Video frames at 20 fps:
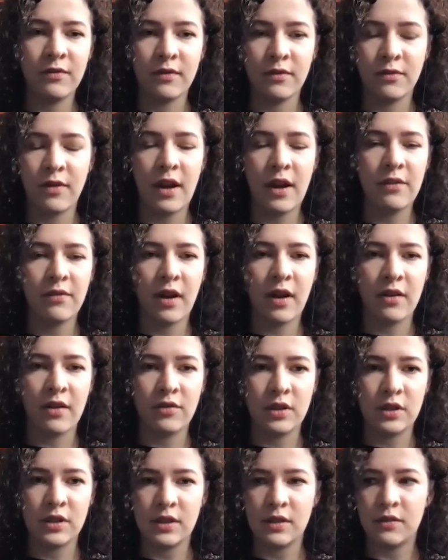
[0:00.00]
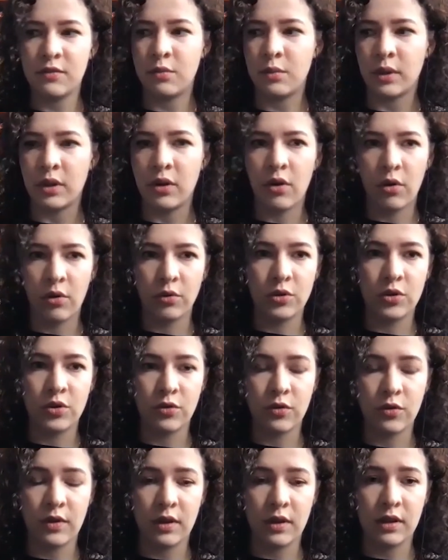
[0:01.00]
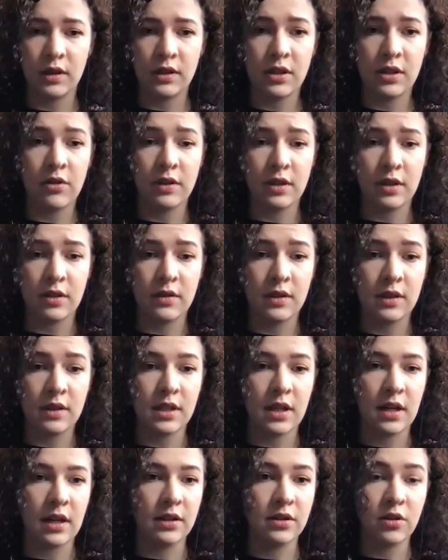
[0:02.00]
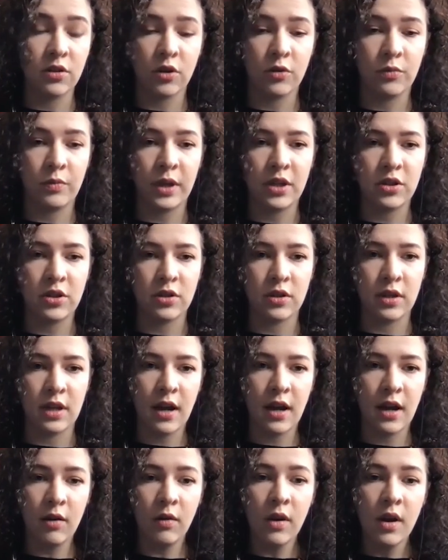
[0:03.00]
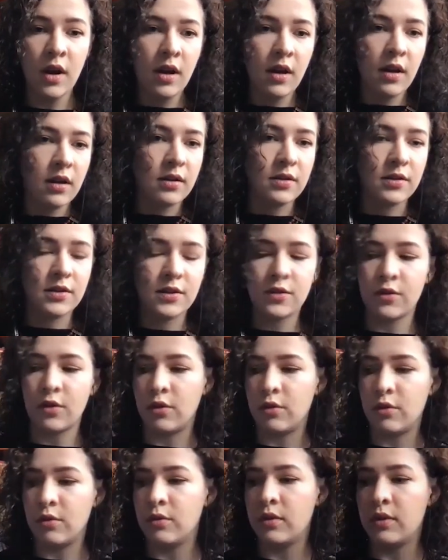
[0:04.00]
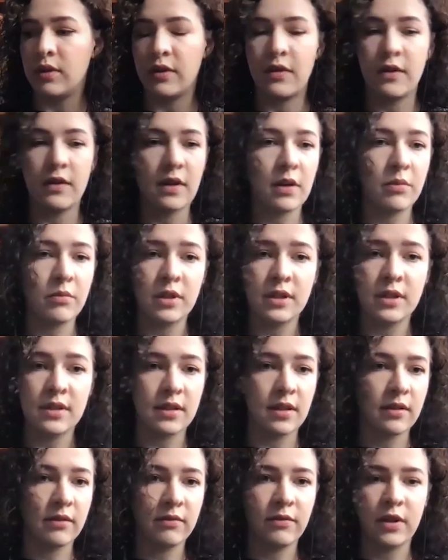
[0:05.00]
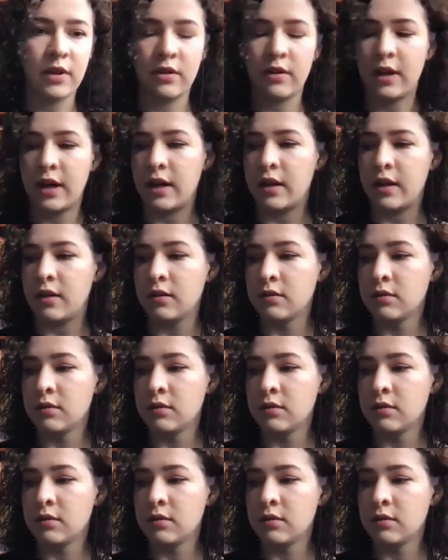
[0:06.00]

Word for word: 500 if we go to the territories that are under occupation now. So uh, the numbers are very high.